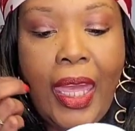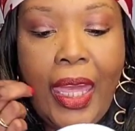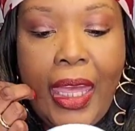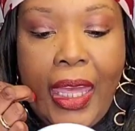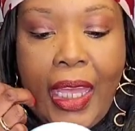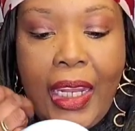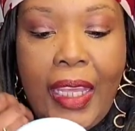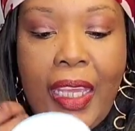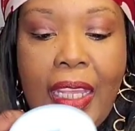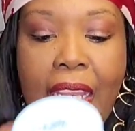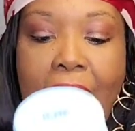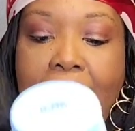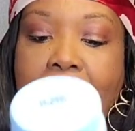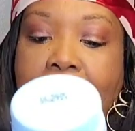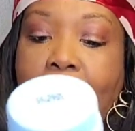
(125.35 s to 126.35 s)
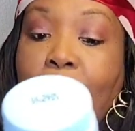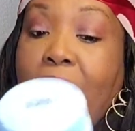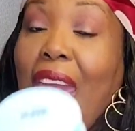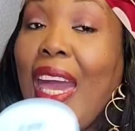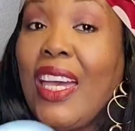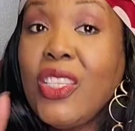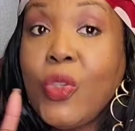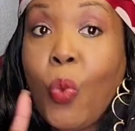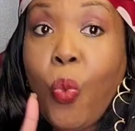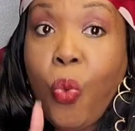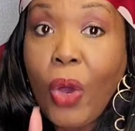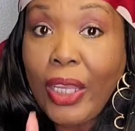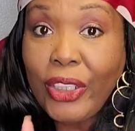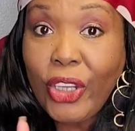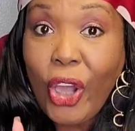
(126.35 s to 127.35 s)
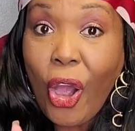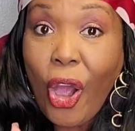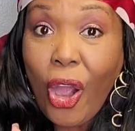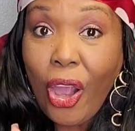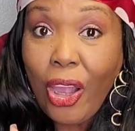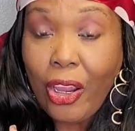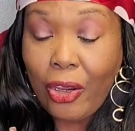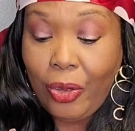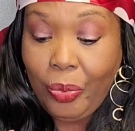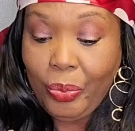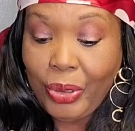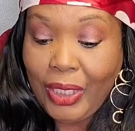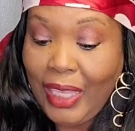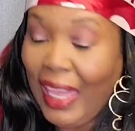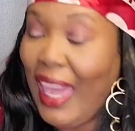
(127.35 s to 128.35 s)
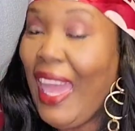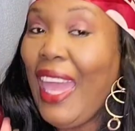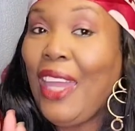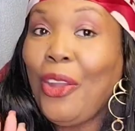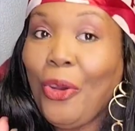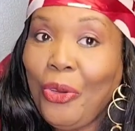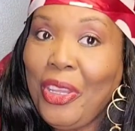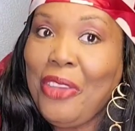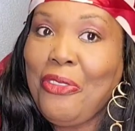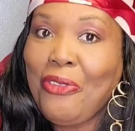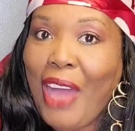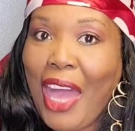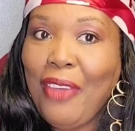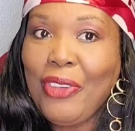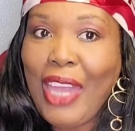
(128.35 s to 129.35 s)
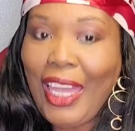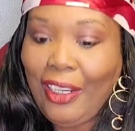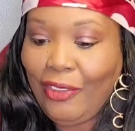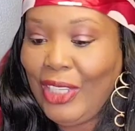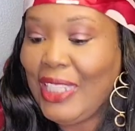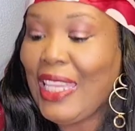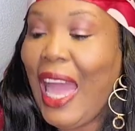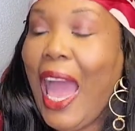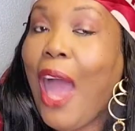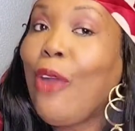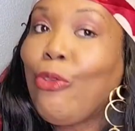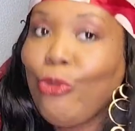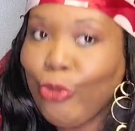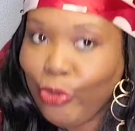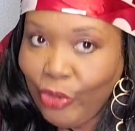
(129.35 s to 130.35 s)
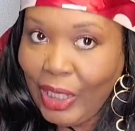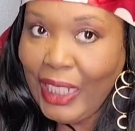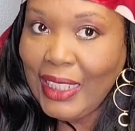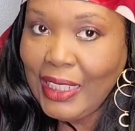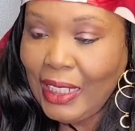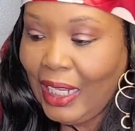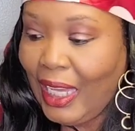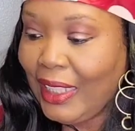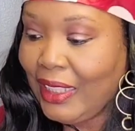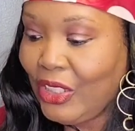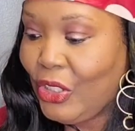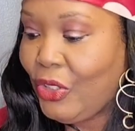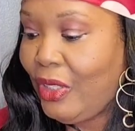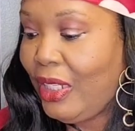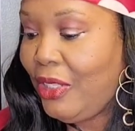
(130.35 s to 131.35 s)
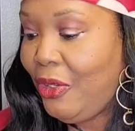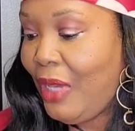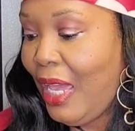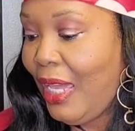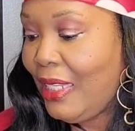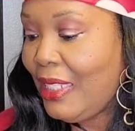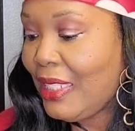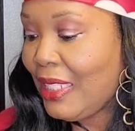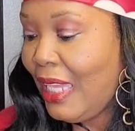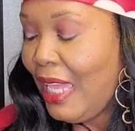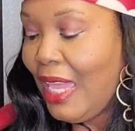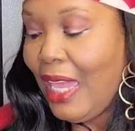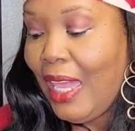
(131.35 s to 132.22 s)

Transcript: And it it only has one carb and only five calories. I really did like this drink, you guys.